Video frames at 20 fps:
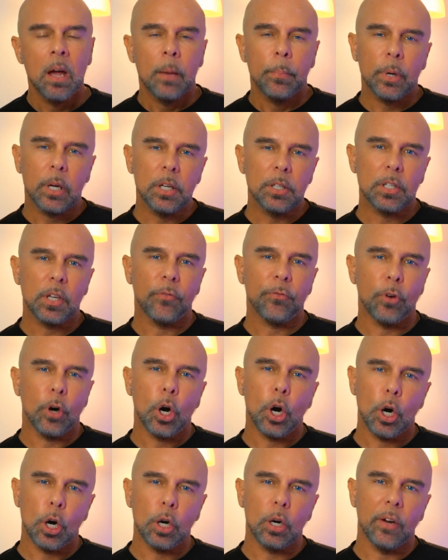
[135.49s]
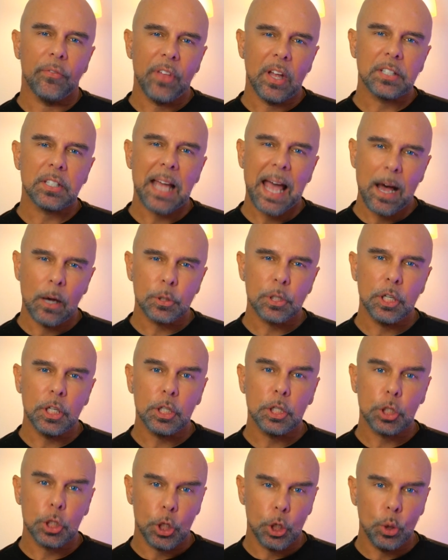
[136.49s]
Because for her, if that's how
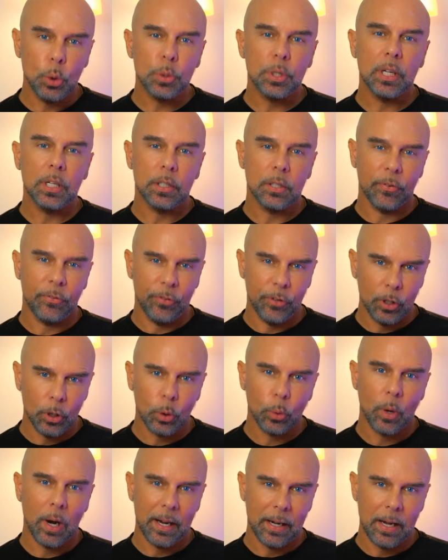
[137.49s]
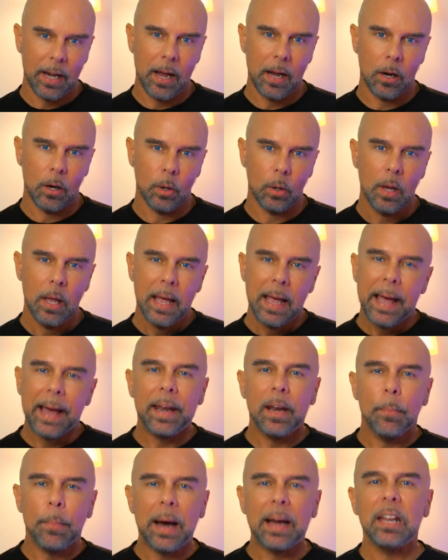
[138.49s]
she's choosing to feel right now,
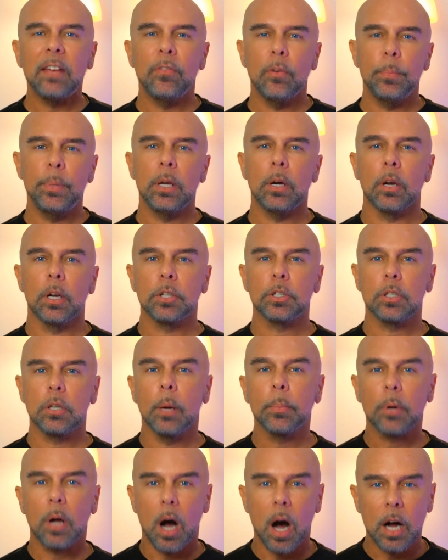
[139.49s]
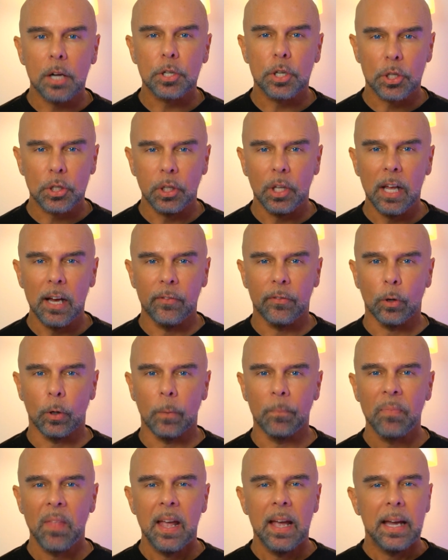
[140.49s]
and it might even be on a subconscious
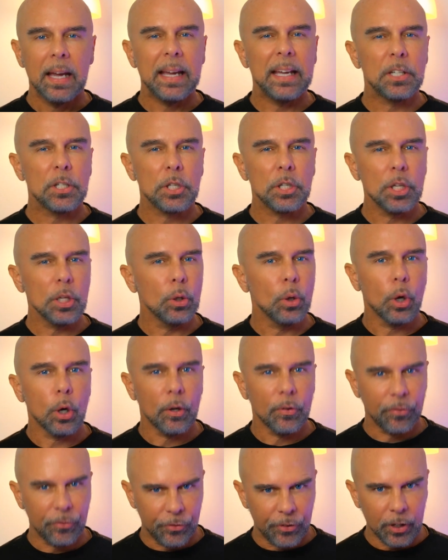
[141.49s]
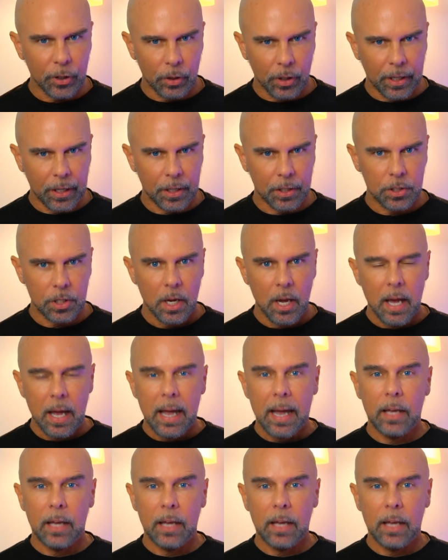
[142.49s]
level, it's still her feelings.